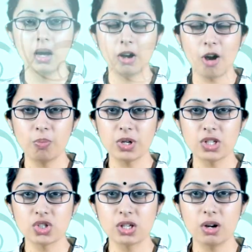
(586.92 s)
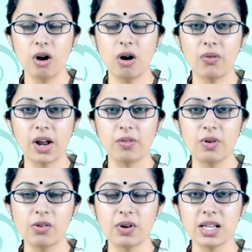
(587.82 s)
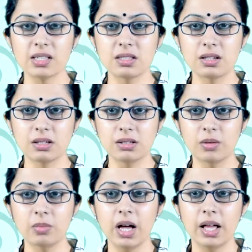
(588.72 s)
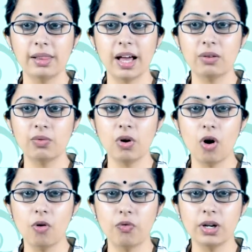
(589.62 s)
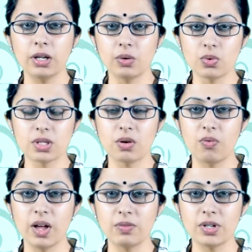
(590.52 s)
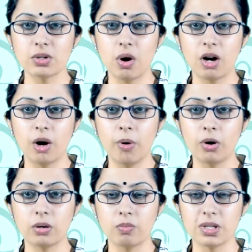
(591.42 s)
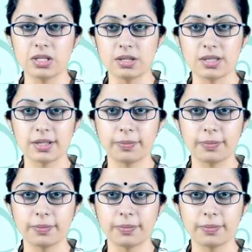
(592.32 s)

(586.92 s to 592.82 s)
Competition or rivalry is the term that we often use when we talk about business.